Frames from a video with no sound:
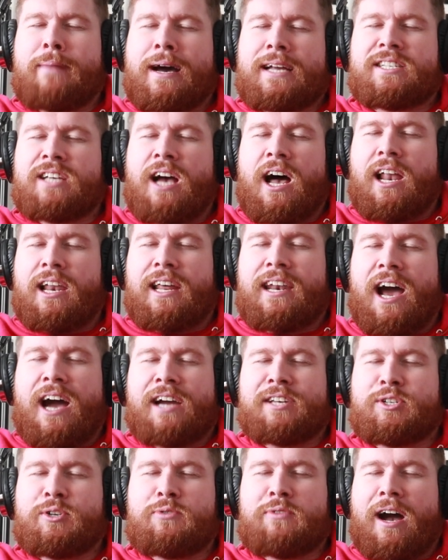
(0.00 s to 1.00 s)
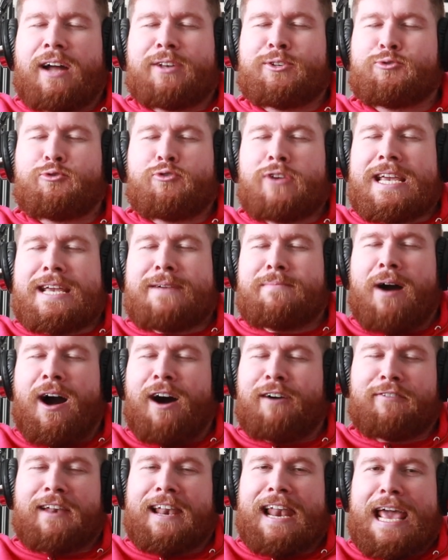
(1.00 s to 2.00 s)
My darling, I do not dream
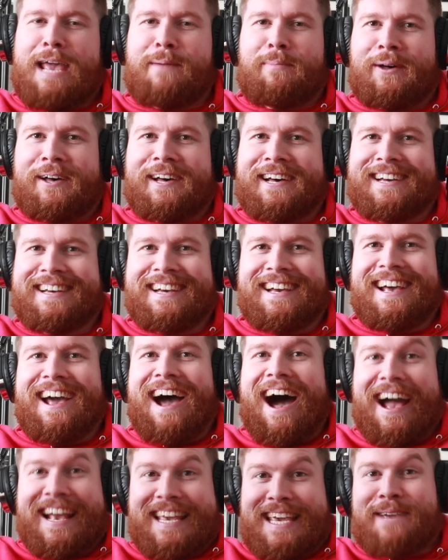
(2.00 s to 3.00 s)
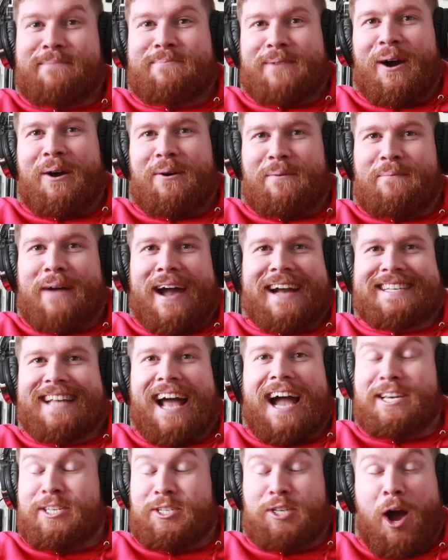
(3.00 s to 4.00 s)
of labor. I keep going back to
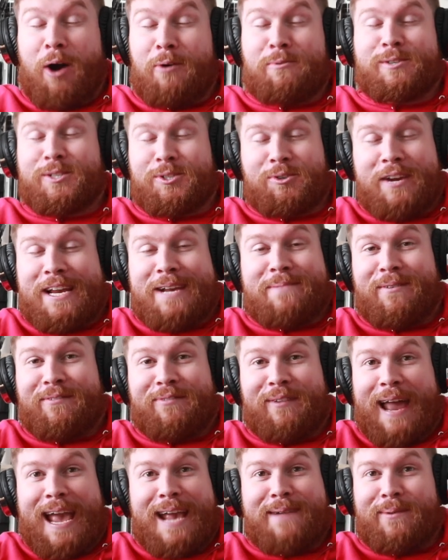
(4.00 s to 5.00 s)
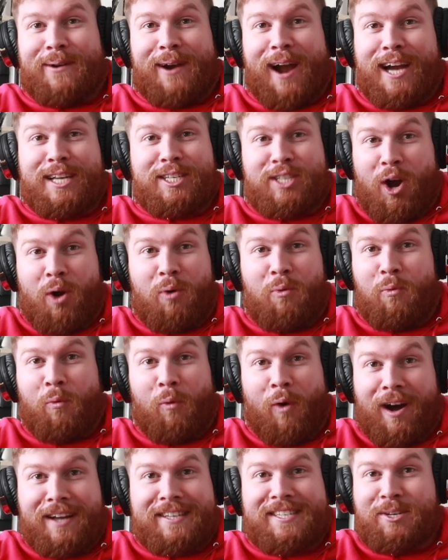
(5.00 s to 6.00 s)
that. I don't dream of labor. I don't
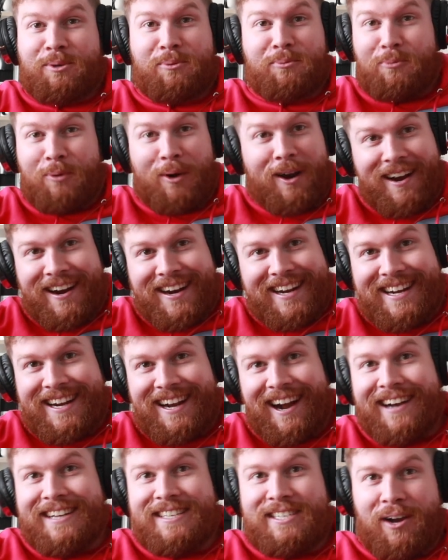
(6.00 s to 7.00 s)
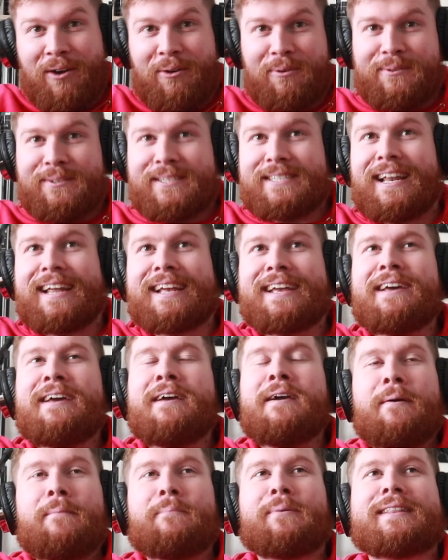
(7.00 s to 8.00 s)
want to work. I don't. Like,
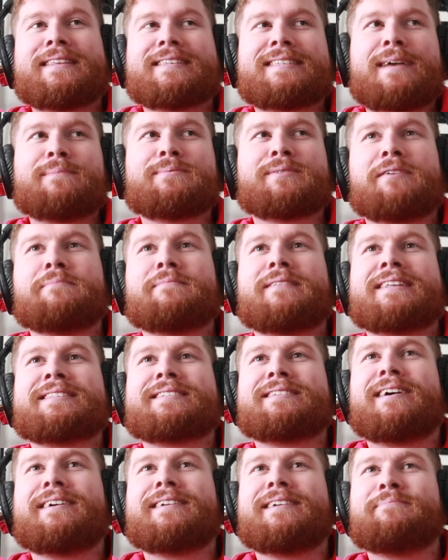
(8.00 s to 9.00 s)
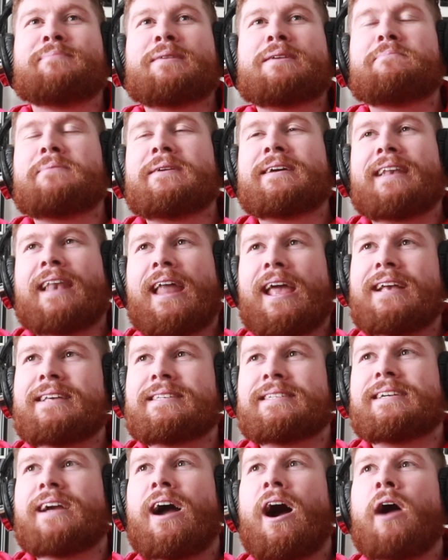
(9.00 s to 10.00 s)
but at the same time, that's not me being
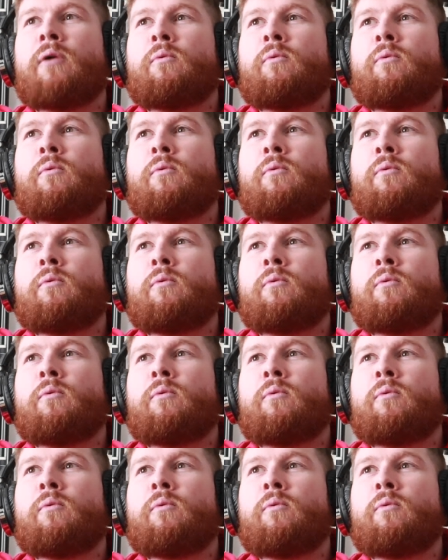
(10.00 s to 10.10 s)
lazy.